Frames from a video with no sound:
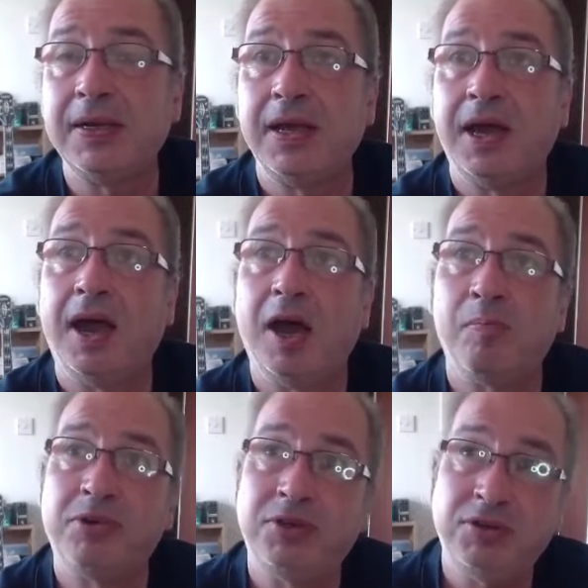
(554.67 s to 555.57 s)

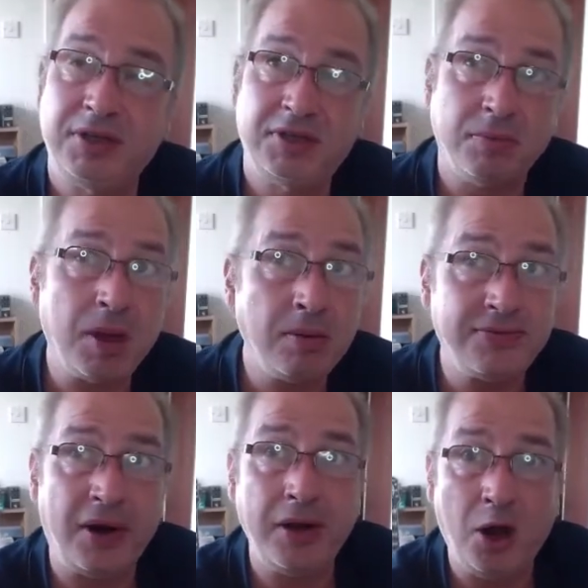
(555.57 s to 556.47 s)
producing sometimes
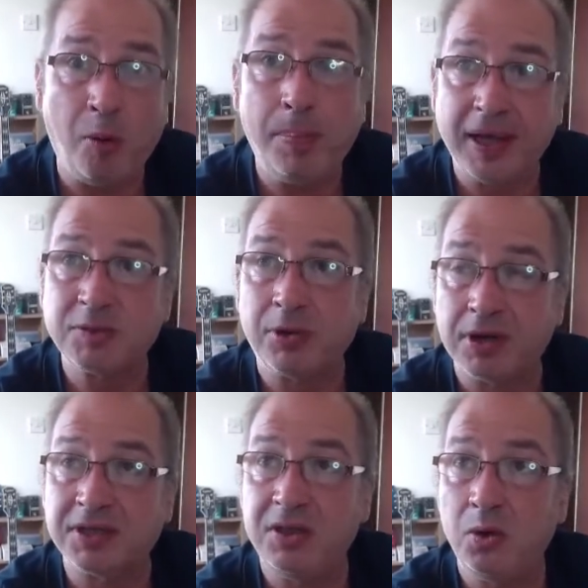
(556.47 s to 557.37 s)
very complex
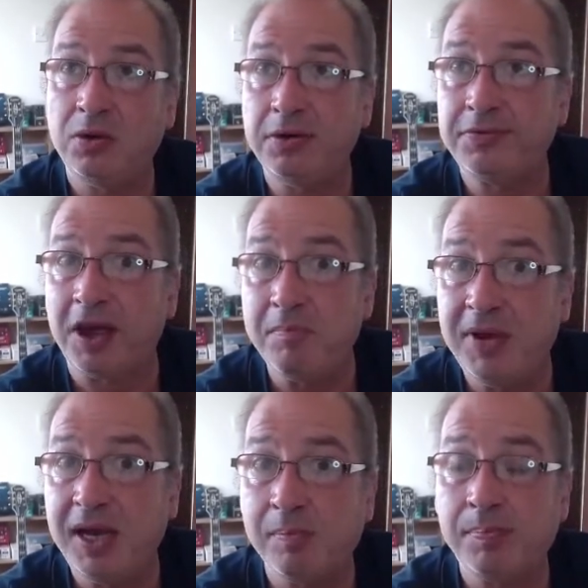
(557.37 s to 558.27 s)
products in the order of 1
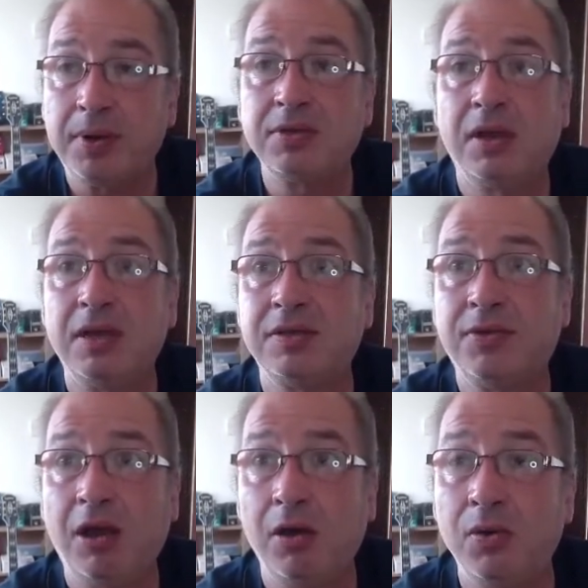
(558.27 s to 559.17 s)
million plus lines of
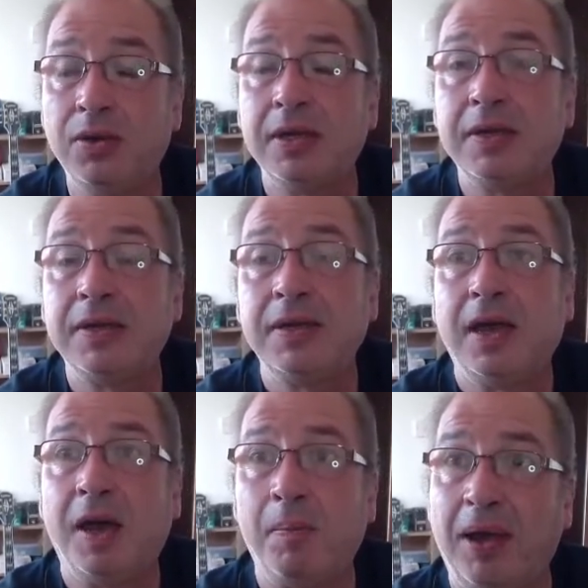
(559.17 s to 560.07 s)
code.
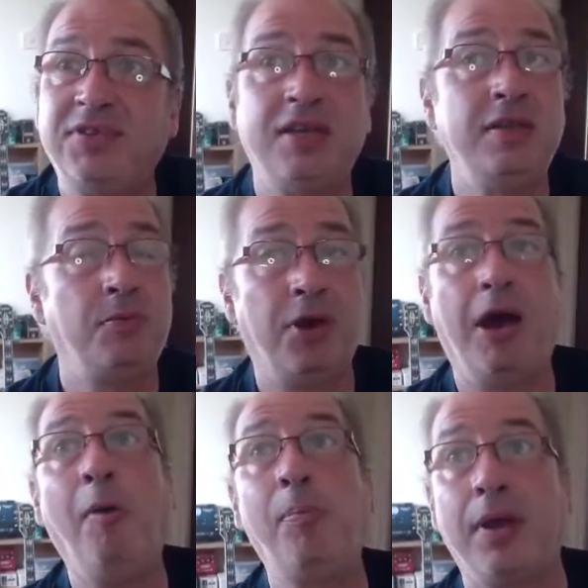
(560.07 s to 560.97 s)
I've seen them write
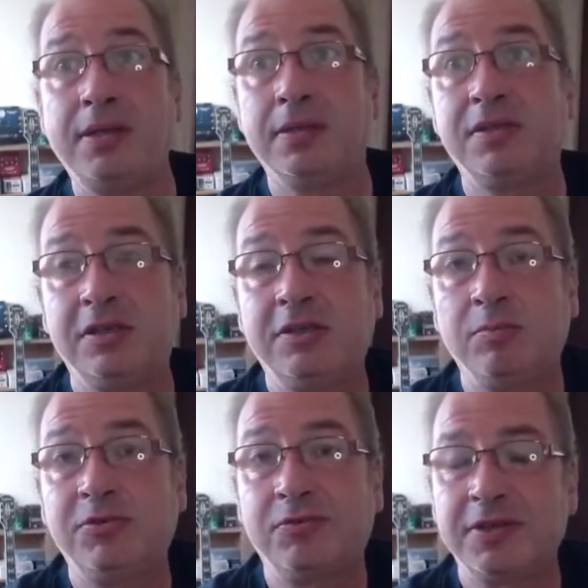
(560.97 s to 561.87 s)
operating
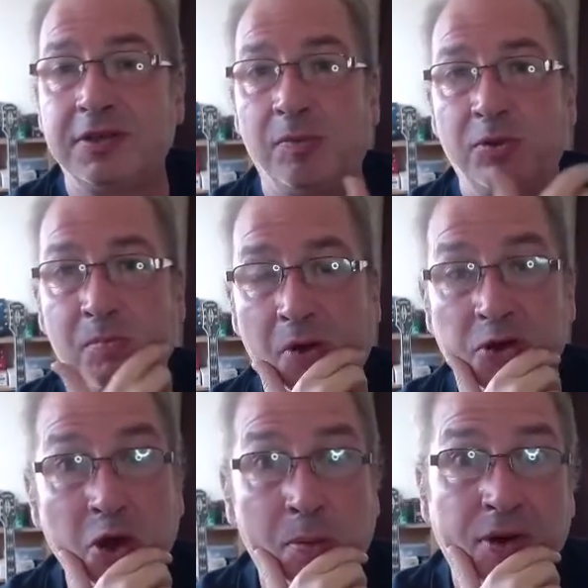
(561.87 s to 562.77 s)
systems, for example,
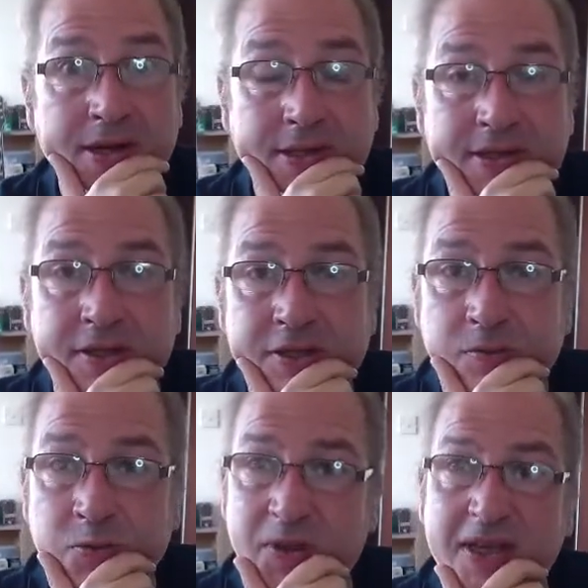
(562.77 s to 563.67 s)
modern operating
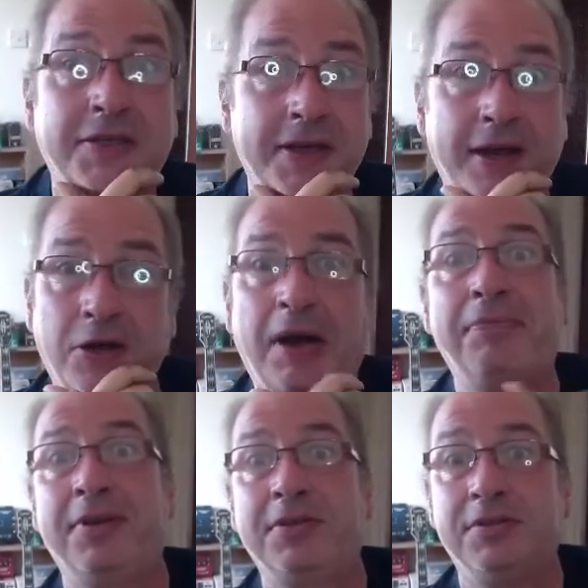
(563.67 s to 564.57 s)
systems with internet and
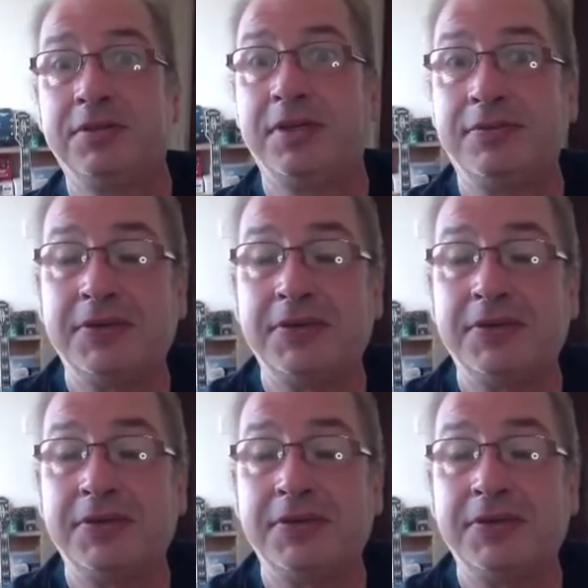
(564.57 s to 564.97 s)
graphics and stuff.